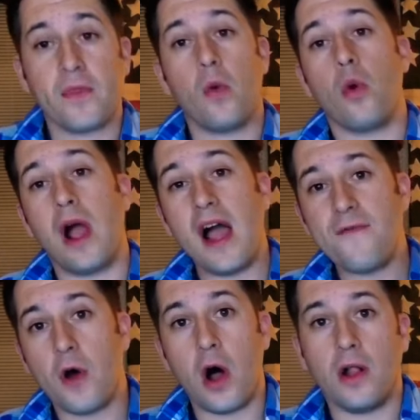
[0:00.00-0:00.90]
Where I
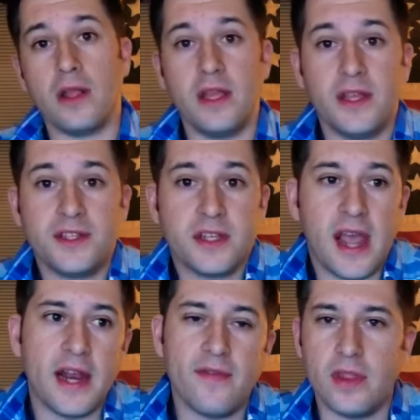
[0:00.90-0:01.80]
fall is
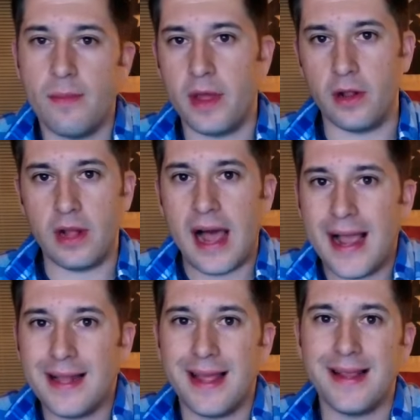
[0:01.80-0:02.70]
kind of in the middle.
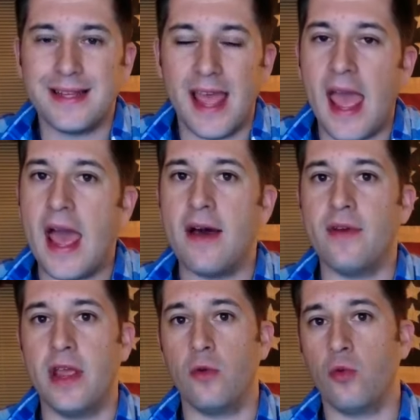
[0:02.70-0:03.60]
I like to have
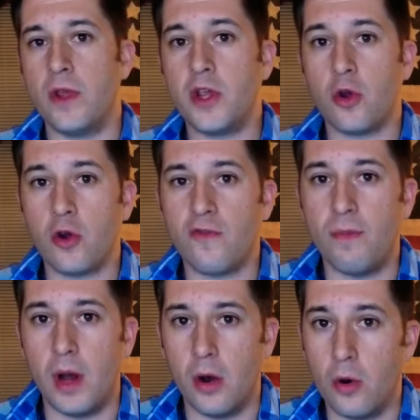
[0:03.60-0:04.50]
a recurve
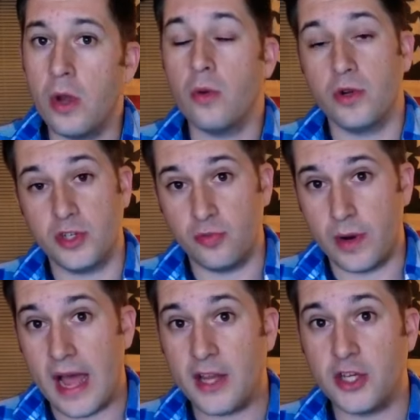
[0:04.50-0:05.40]
bow, which is what
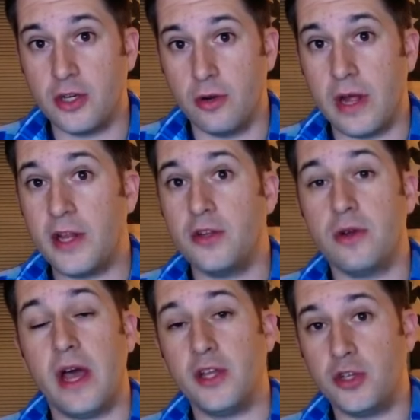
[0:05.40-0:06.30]
I shoot.
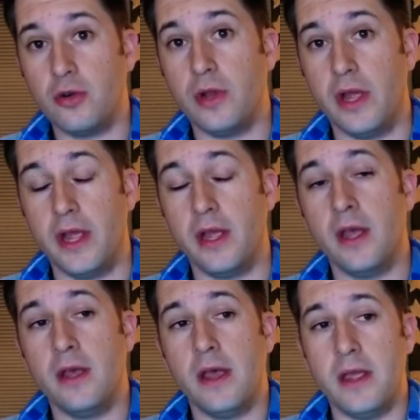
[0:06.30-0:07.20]
I shoot a
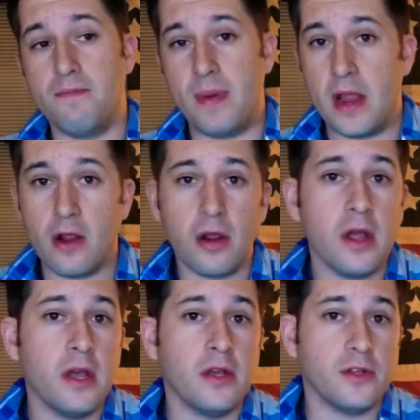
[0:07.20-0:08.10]
Bear
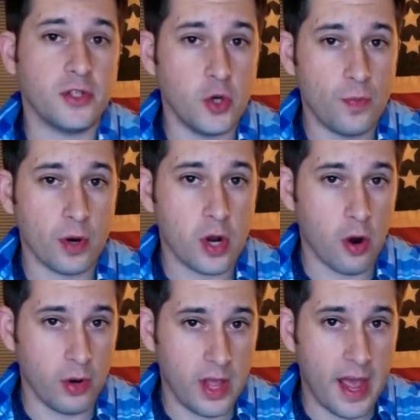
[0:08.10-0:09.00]
Super
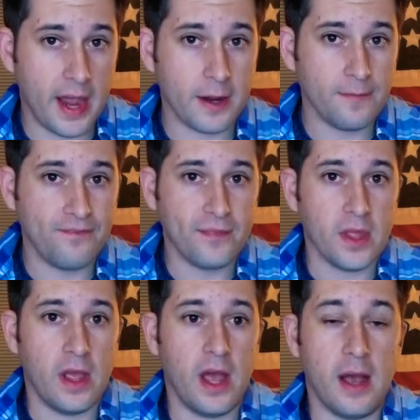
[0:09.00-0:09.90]
Kodiak.
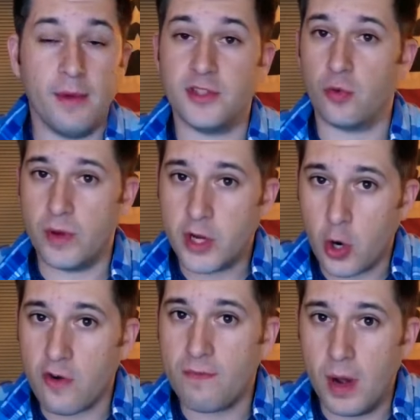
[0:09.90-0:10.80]
It's a
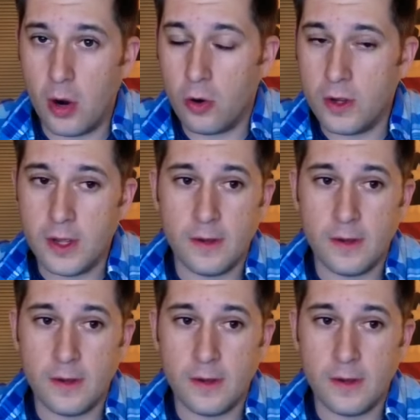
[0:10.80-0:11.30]
recurve bow.